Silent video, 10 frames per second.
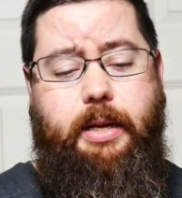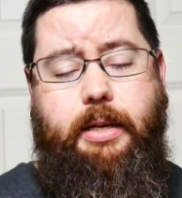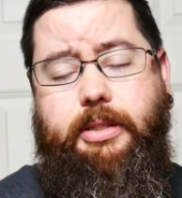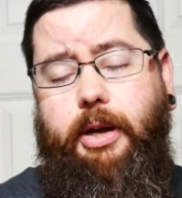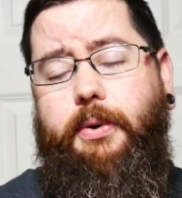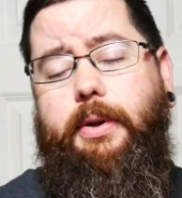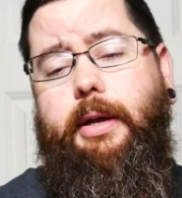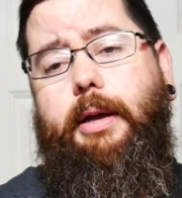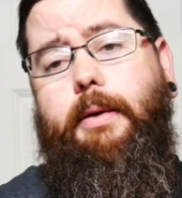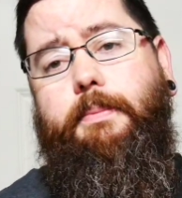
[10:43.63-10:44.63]
So
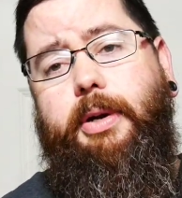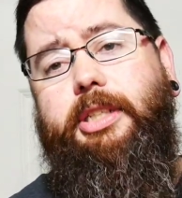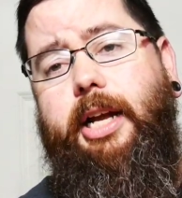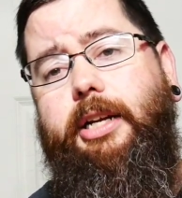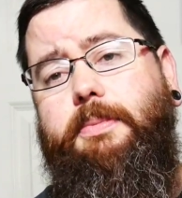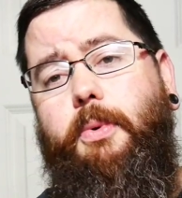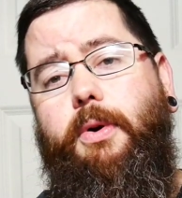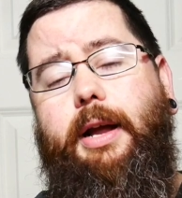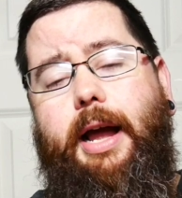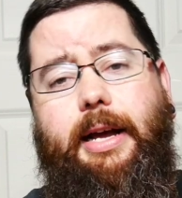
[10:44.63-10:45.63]
appreciate your
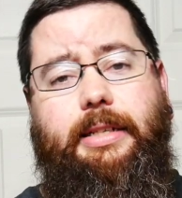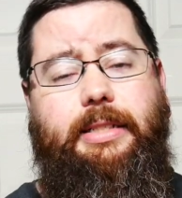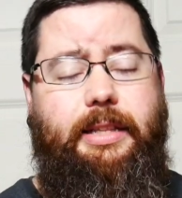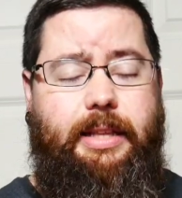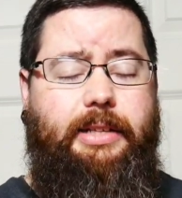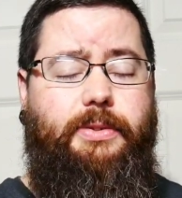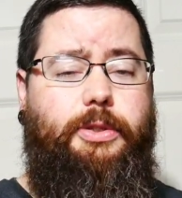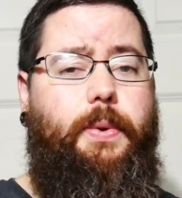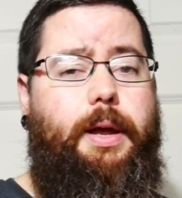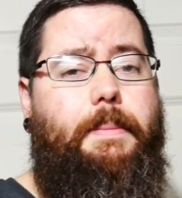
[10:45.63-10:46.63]
support, guys. Thanks for
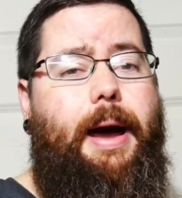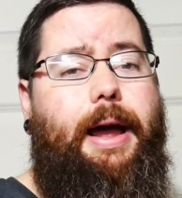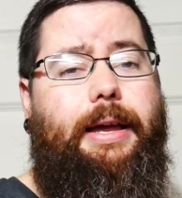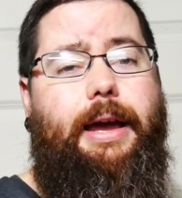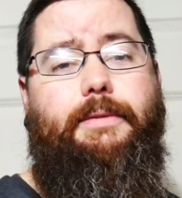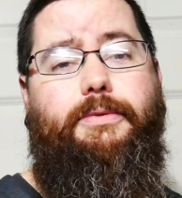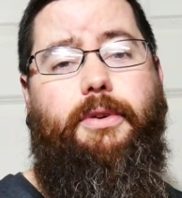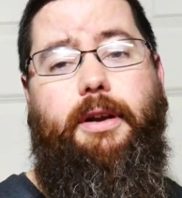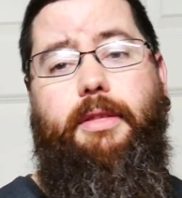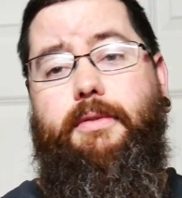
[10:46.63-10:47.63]
swinging by again
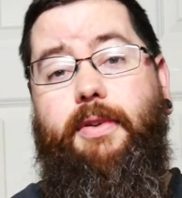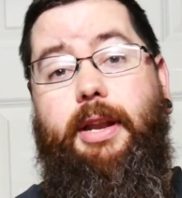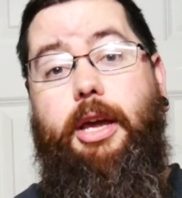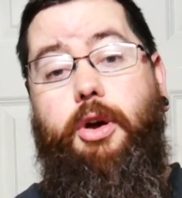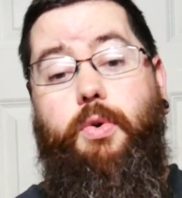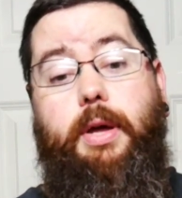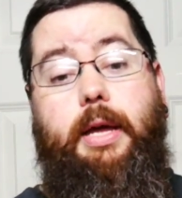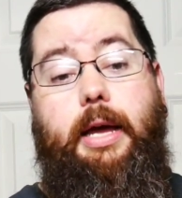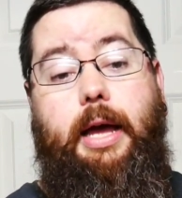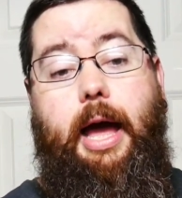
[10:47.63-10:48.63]
for another video.
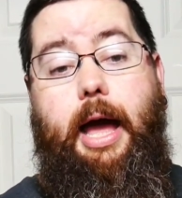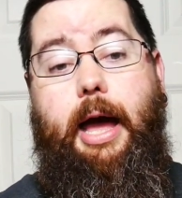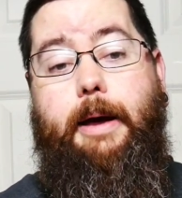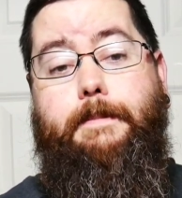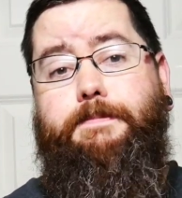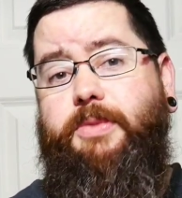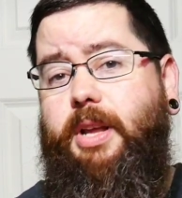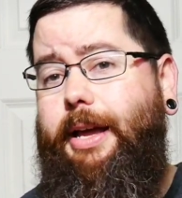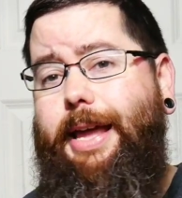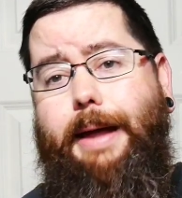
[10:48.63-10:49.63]

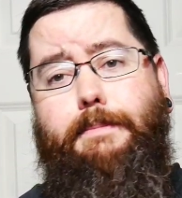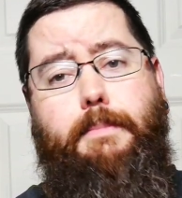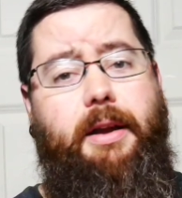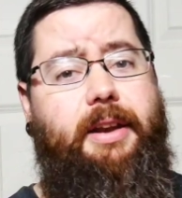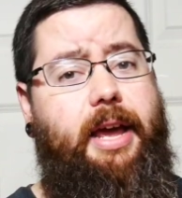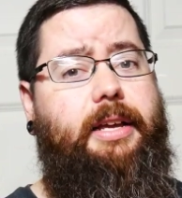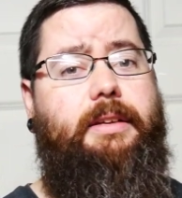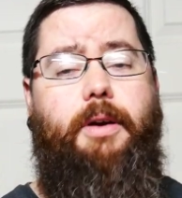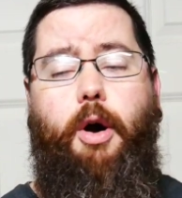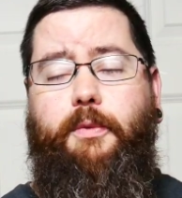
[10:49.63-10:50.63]
Again,
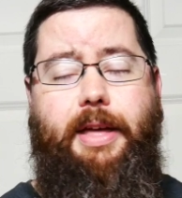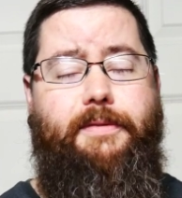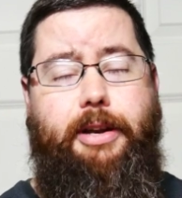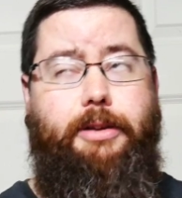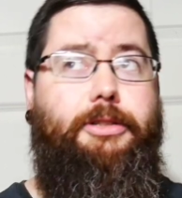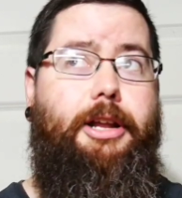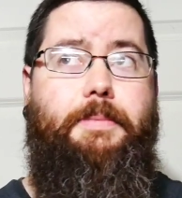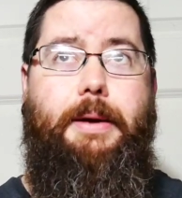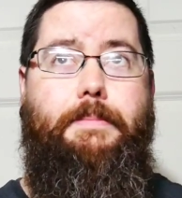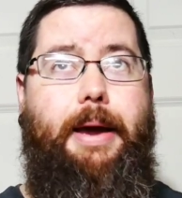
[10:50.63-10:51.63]
Monday, hopefully that video is going
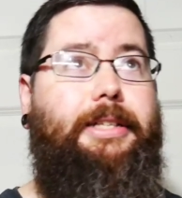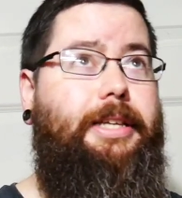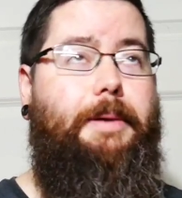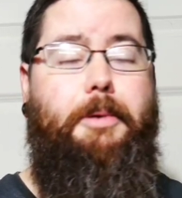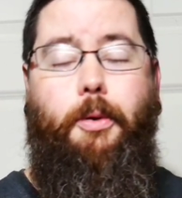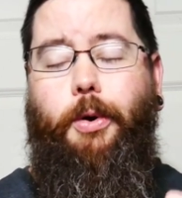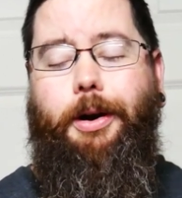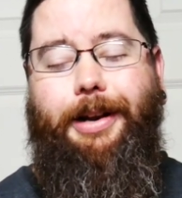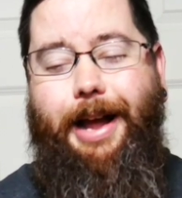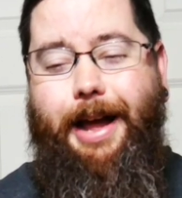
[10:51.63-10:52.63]
to be amazing. I'm going to
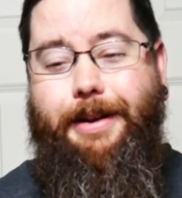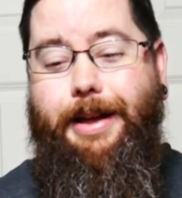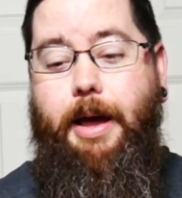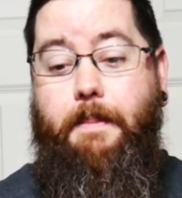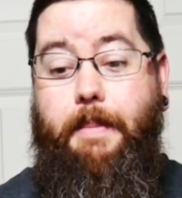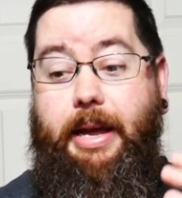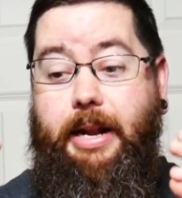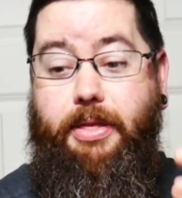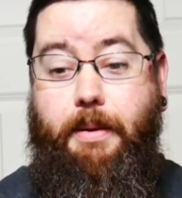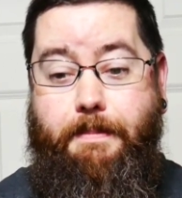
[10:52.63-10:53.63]
work on
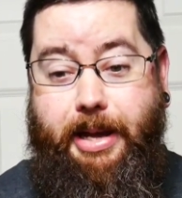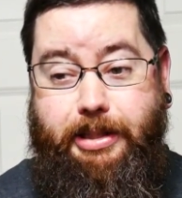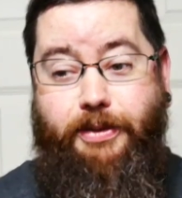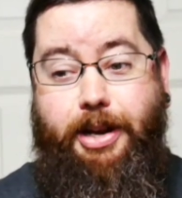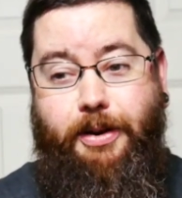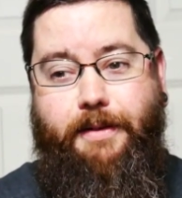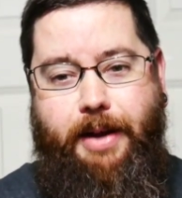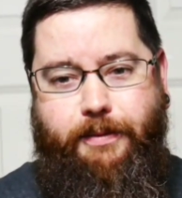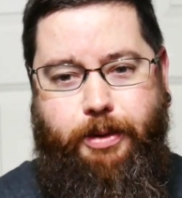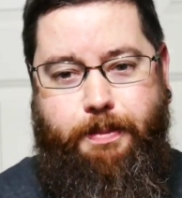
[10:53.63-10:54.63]
making it the best video I've
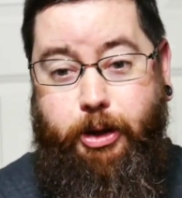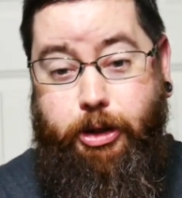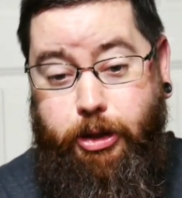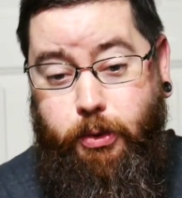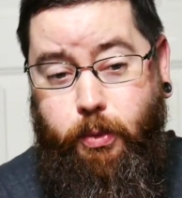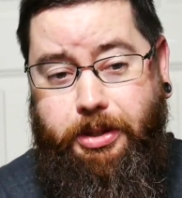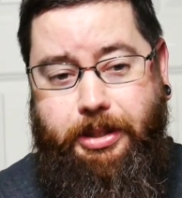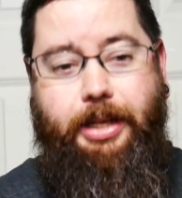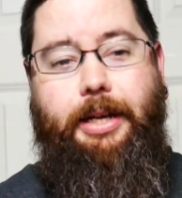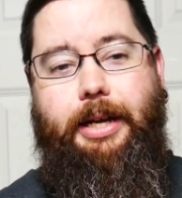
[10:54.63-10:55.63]
ever
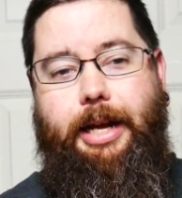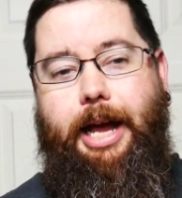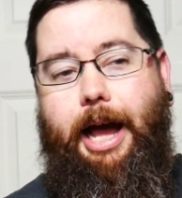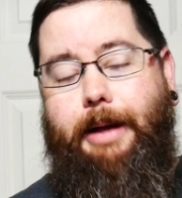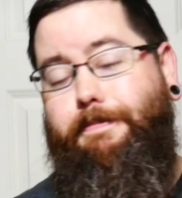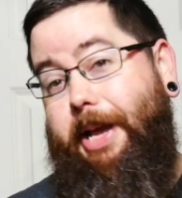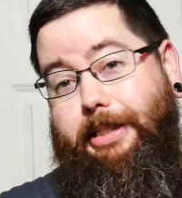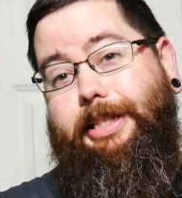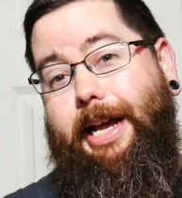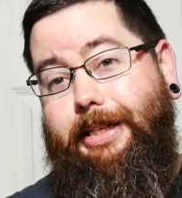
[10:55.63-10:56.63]
produced.
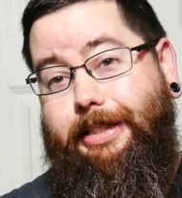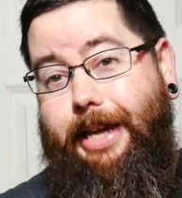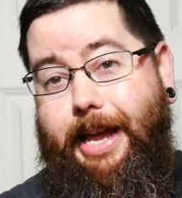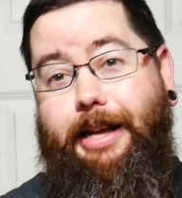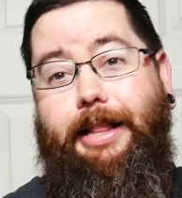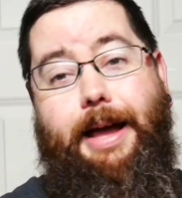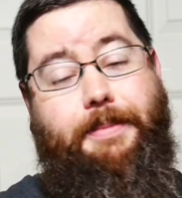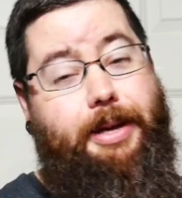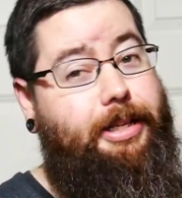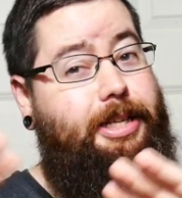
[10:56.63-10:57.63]
That's not saying a lot
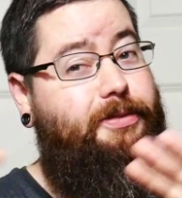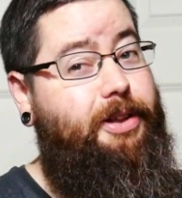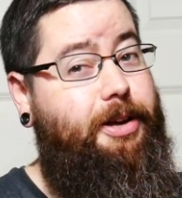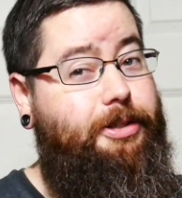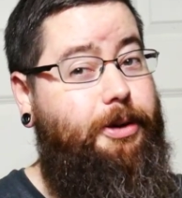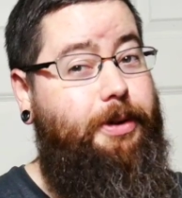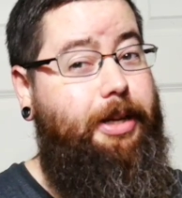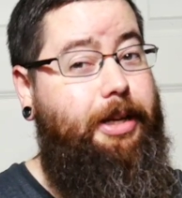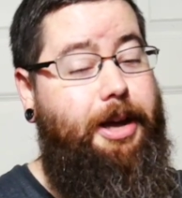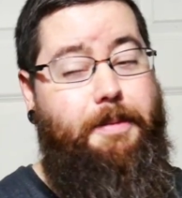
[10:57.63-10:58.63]
because these videos are
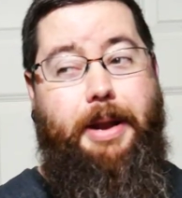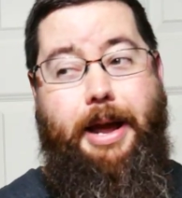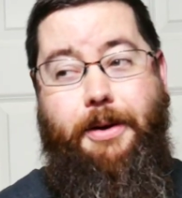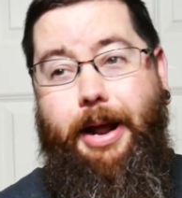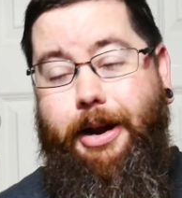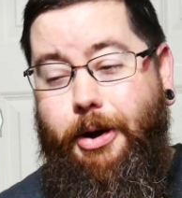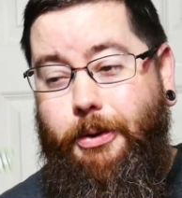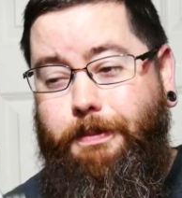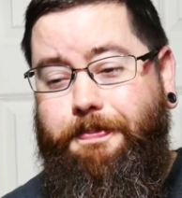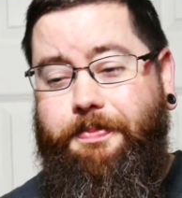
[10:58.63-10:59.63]
really dumbed down, I
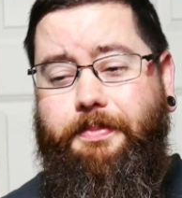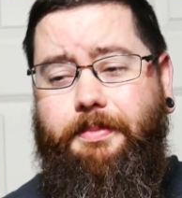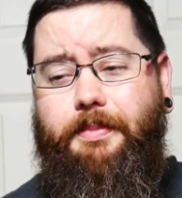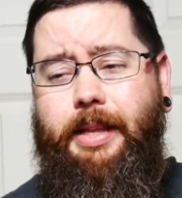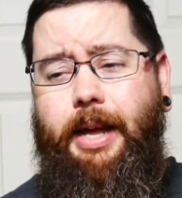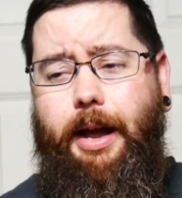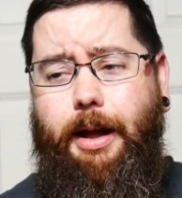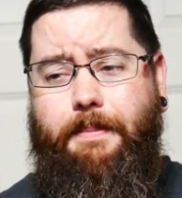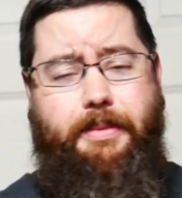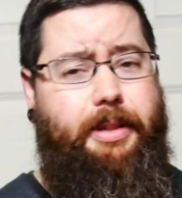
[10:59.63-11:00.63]

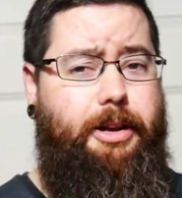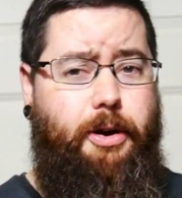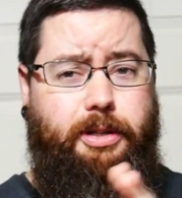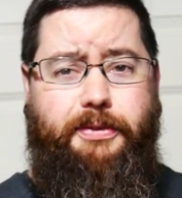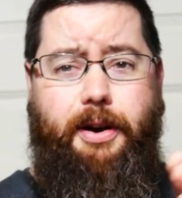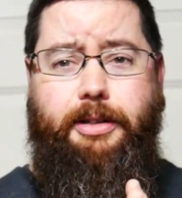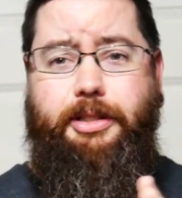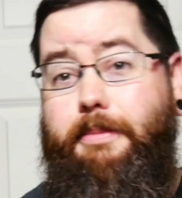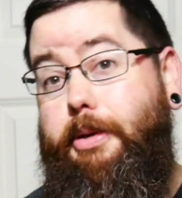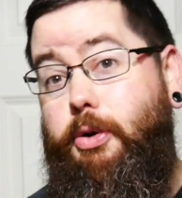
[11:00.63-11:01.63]
know, you know, as far
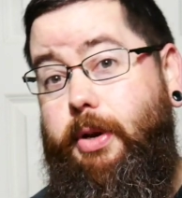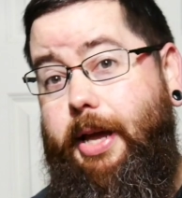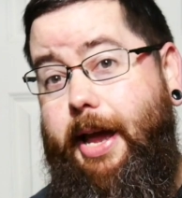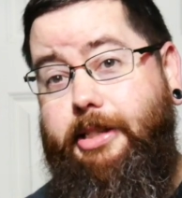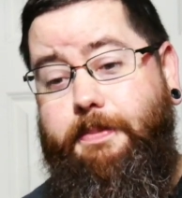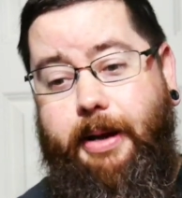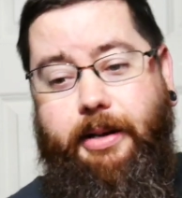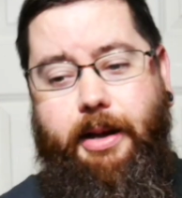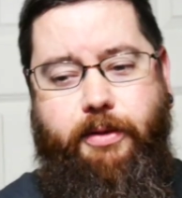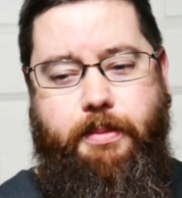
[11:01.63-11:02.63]
beauty
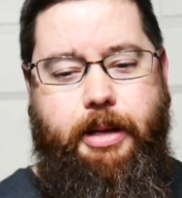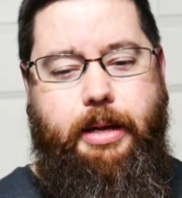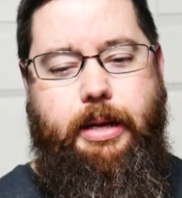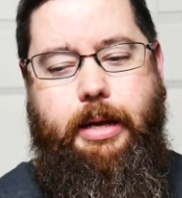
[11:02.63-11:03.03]
aspect of them.